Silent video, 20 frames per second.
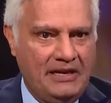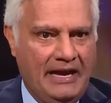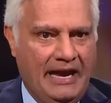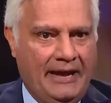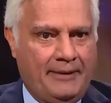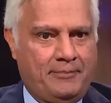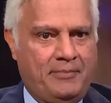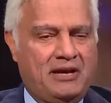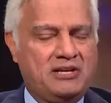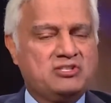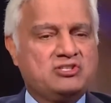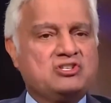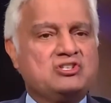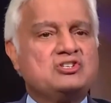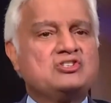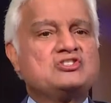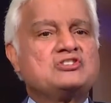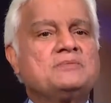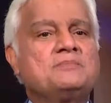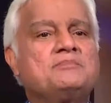and my
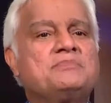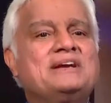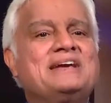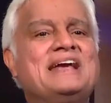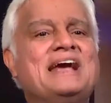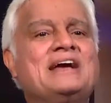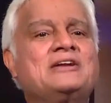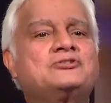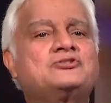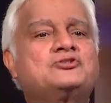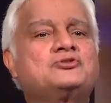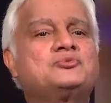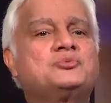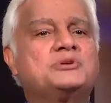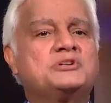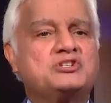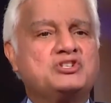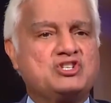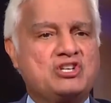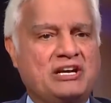system began to
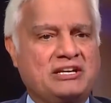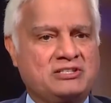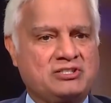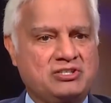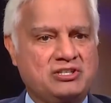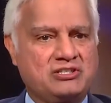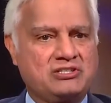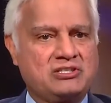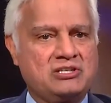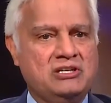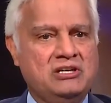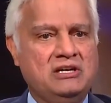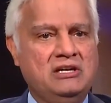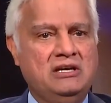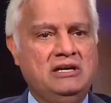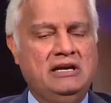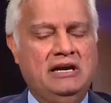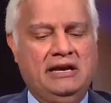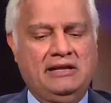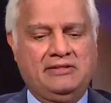reject it.
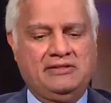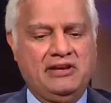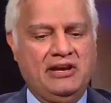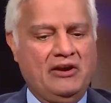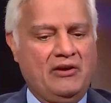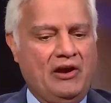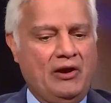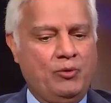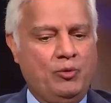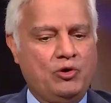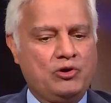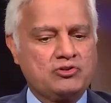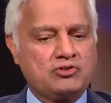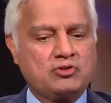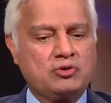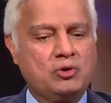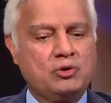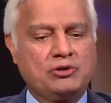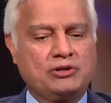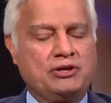And there I was
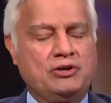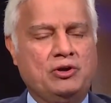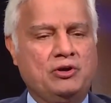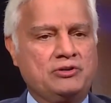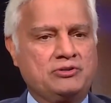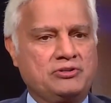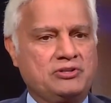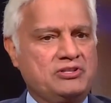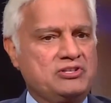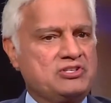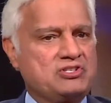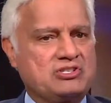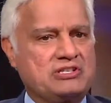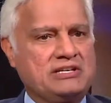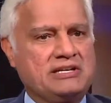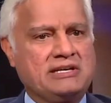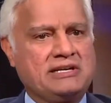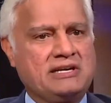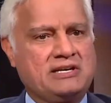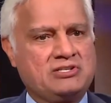holding on to the
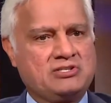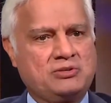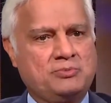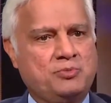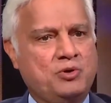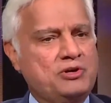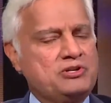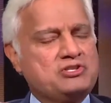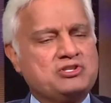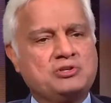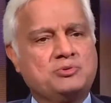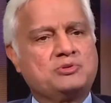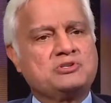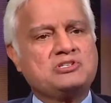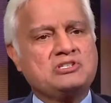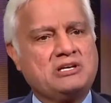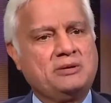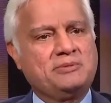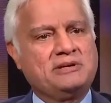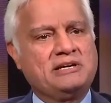sink as the moisture
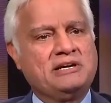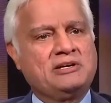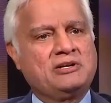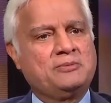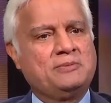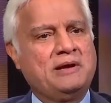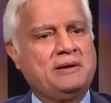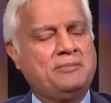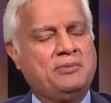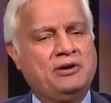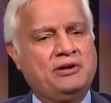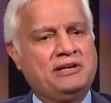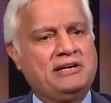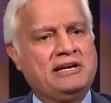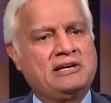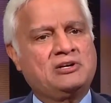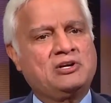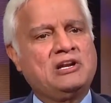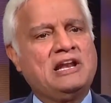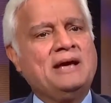was coming out of my body.
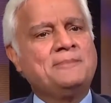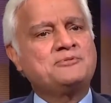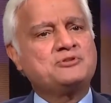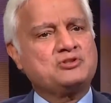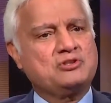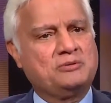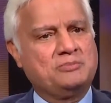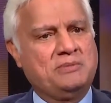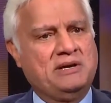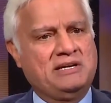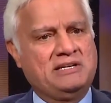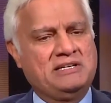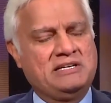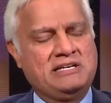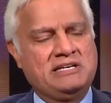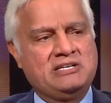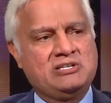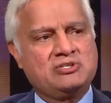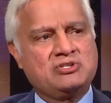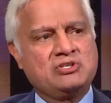I collapsed on my
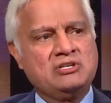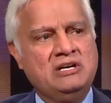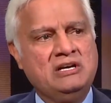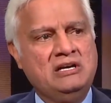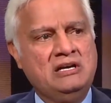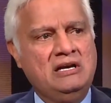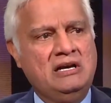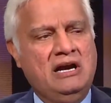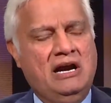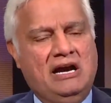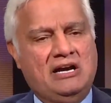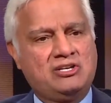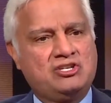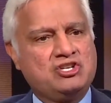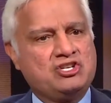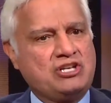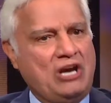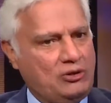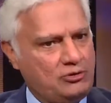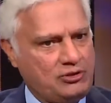knees. I
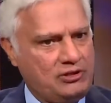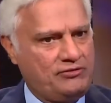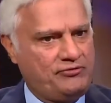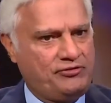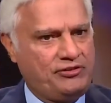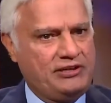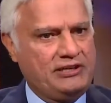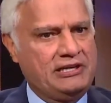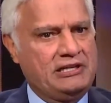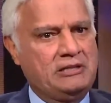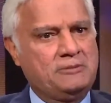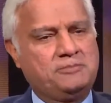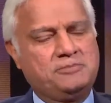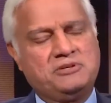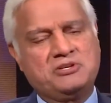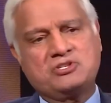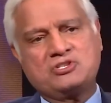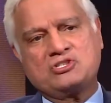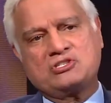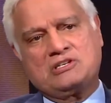shouted for help.
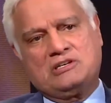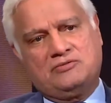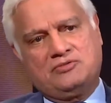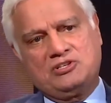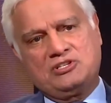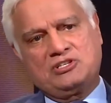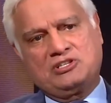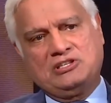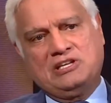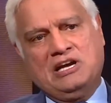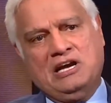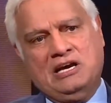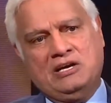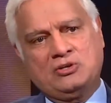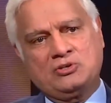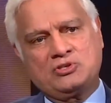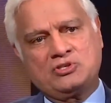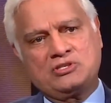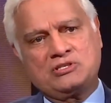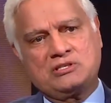The servant in the
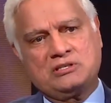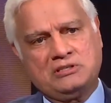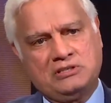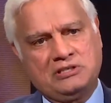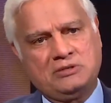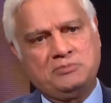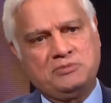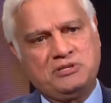house heard